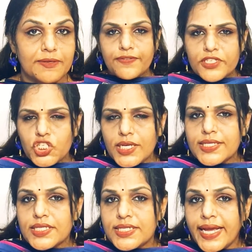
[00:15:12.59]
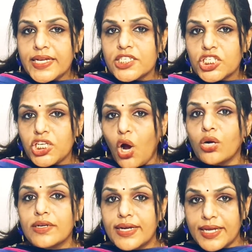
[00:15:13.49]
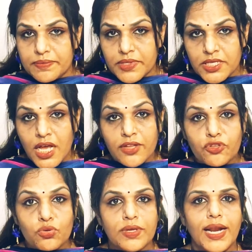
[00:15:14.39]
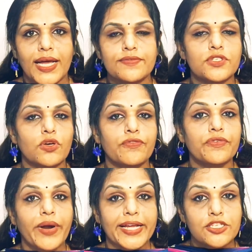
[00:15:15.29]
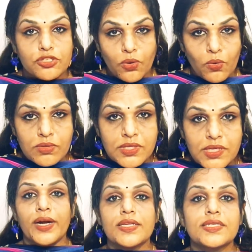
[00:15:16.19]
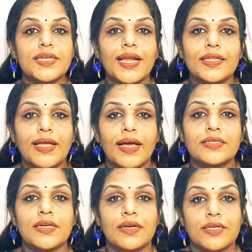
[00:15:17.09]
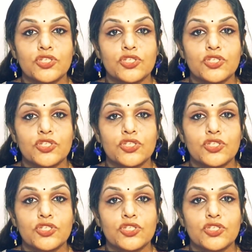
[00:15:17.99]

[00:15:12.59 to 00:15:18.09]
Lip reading: If we just take a short glimpse through the lives of great souls, we understand that